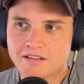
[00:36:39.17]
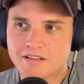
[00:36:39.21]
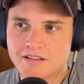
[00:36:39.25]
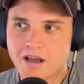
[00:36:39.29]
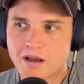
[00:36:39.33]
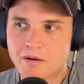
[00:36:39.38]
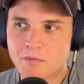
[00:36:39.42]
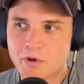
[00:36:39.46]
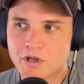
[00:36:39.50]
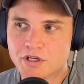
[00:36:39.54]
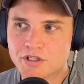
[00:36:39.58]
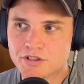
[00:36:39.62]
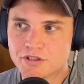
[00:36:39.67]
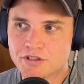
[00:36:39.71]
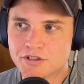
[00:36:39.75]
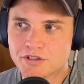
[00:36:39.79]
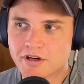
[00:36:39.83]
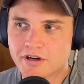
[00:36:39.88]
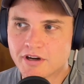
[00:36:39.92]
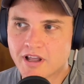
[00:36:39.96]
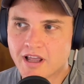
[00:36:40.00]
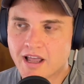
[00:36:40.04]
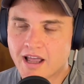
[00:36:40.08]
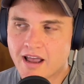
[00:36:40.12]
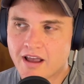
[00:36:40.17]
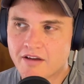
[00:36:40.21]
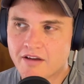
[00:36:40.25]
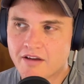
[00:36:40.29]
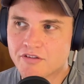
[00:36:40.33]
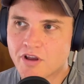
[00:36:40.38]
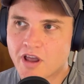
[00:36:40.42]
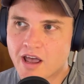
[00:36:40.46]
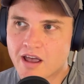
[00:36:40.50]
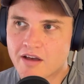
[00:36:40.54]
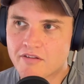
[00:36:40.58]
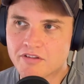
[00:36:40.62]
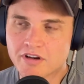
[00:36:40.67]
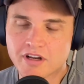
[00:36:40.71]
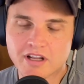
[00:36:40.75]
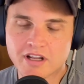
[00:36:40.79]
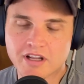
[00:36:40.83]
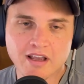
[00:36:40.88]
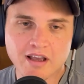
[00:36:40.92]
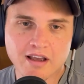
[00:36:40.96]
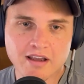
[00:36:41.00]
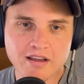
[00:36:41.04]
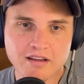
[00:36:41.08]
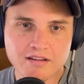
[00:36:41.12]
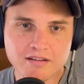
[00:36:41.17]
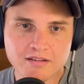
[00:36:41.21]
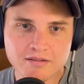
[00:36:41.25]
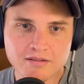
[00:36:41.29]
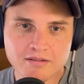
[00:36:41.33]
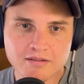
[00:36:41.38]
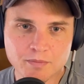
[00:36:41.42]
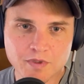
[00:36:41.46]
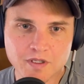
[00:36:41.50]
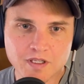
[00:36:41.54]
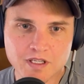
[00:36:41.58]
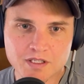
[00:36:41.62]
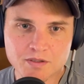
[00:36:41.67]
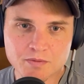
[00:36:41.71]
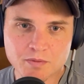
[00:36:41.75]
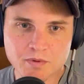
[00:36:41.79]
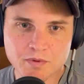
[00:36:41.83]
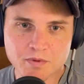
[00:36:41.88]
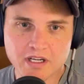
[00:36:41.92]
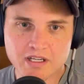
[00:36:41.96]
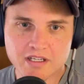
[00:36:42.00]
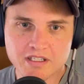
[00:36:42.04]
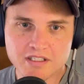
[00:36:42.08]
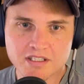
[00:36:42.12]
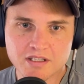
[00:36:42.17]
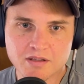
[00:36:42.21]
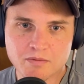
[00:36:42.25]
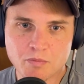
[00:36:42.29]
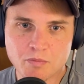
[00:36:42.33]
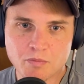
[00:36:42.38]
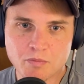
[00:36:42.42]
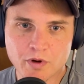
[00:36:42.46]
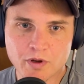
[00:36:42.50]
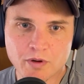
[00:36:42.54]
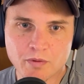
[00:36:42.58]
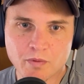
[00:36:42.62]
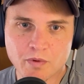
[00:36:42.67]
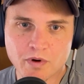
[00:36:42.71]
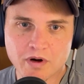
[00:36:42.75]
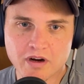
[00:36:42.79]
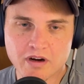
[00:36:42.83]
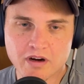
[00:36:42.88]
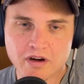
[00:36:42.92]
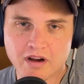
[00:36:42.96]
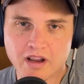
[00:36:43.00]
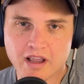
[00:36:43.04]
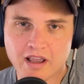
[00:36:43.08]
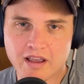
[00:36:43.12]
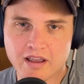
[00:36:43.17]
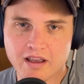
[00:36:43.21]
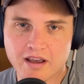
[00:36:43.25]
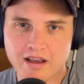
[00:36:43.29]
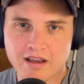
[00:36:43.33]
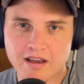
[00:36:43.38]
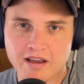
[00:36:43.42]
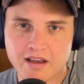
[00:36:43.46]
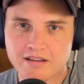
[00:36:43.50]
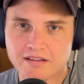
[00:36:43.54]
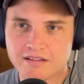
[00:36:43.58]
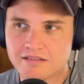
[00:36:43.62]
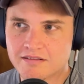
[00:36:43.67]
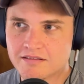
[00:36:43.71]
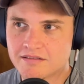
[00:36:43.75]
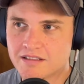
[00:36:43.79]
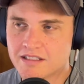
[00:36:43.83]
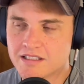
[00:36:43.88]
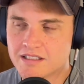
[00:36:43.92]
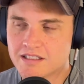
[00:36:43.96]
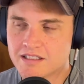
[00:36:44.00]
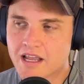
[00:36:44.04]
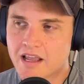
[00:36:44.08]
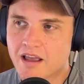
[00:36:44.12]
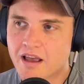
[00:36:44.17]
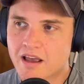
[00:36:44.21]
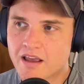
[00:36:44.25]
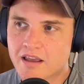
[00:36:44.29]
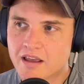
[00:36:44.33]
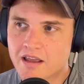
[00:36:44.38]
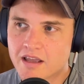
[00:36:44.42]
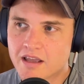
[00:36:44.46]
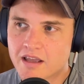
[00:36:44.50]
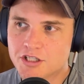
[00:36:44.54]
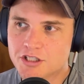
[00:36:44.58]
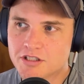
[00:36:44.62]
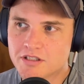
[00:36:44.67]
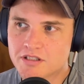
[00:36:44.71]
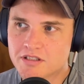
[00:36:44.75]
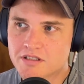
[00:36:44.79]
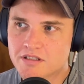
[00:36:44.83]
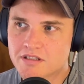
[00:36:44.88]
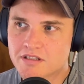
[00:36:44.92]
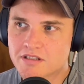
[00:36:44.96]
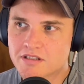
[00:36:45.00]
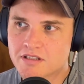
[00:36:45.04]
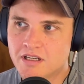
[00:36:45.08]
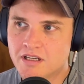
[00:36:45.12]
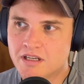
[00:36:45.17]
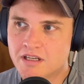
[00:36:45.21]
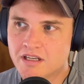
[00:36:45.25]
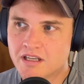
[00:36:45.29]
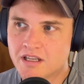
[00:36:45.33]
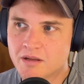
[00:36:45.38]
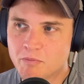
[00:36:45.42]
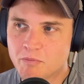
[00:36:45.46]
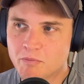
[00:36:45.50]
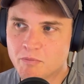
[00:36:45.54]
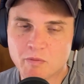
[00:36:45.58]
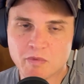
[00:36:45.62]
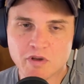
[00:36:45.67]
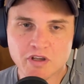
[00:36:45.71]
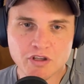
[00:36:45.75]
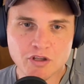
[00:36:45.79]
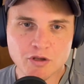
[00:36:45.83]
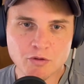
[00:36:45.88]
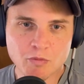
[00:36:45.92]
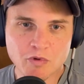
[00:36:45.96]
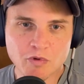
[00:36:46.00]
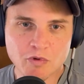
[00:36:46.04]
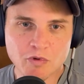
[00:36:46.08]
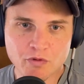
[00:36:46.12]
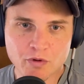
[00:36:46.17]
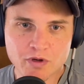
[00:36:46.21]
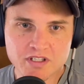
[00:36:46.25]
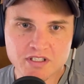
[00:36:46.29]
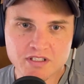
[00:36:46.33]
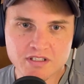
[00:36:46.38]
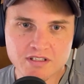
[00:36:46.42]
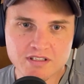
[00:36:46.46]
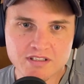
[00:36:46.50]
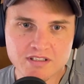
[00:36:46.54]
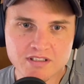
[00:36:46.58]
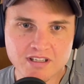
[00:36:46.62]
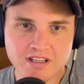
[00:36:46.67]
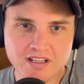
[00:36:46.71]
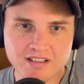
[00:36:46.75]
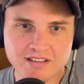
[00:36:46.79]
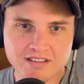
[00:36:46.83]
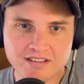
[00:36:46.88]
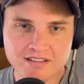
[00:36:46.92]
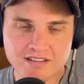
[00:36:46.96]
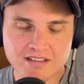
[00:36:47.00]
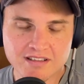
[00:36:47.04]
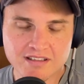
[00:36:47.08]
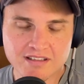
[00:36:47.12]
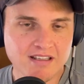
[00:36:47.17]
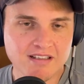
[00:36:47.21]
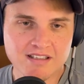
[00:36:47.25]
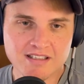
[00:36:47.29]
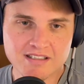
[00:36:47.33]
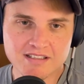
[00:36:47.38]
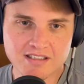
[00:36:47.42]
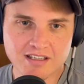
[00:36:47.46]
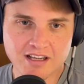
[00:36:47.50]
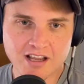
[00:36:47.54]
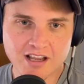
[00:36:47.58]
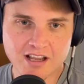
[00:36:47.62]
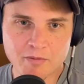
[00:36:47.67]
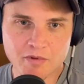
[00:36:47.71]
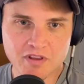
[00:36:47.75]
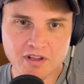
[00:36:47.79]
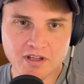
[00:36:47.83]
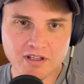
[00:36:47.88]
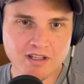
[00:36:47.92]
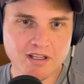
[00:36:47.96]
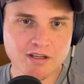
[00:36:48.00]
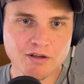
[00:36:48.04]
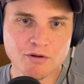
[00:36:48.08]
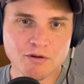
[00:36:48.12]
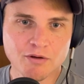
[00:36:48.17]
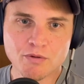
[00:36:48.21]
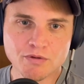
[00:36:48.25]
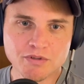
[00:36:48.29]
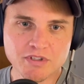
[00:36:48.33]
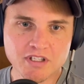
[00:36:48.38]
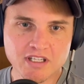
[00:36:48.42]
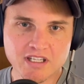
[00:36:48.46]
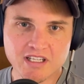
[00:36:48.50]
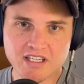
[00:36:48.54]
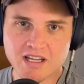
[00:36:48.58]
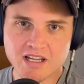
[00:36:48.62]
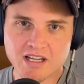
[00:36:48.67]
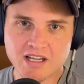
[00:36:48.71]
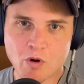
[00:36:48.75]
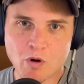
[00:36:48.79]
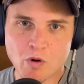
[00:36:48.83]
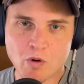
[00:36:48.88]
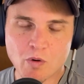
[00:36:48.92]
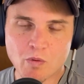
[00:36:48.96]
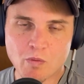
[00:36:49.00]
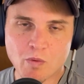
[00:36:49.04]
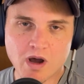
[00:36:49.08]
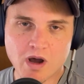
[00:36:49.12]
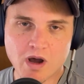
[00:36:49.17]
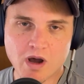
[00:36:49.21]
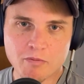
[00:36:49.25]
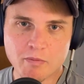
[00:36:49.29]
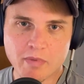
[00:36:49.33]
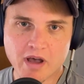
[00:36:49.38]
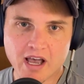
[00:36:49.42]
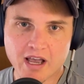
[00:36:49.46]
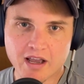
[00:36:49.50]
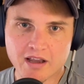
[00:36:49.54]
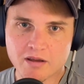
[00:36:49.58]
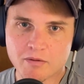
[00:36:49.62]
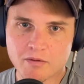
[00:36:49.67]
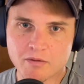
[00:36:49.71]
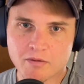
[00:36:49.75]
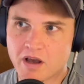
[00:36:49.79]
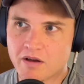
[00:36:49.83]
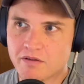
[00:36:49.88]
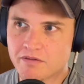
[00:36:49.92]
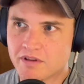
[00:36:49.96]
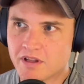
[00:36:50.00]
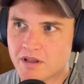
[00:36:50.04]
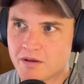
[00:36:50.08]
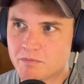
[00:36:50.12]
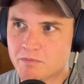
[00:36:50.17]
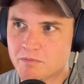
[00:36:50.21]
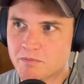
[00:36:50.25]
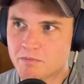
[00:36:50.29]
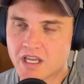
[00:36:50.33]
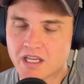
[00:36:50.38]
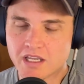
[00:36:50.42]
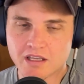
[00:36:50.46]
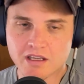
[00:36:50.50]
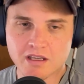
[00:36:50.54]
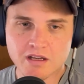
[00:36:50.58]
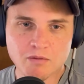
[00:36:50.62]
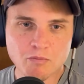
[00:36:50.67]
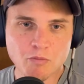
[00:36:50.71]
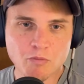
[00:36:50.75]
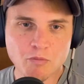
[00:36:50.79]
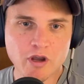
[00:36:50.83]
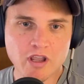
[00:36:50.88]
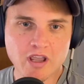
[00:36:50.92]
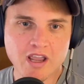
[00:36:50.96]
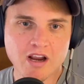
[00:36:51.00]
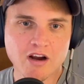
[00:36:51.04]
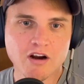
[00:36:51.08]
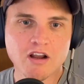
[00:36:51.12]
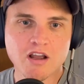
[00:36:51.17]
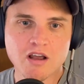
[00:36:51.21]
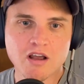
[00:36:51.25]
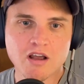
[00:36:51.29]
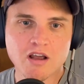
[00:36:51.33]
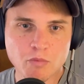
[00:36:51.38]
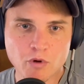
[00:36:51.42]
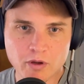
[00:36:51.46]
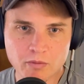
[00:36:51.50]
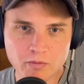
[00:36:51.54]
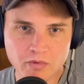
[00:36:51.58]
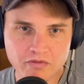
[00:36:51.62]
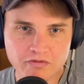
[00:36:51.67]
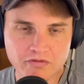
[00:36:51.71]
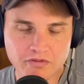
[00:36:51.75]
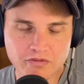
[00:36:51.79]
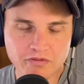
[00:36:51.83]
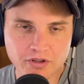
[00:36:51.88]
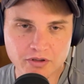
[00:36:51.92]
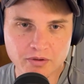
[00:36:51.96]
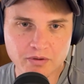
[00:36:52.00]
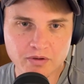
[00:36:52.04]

wager you're going to have an AI, because we're getting to the point where these AI agents can mimic human voices. And this is a common thing. Like Google did a demo a while back about them making an haircut appointment for you.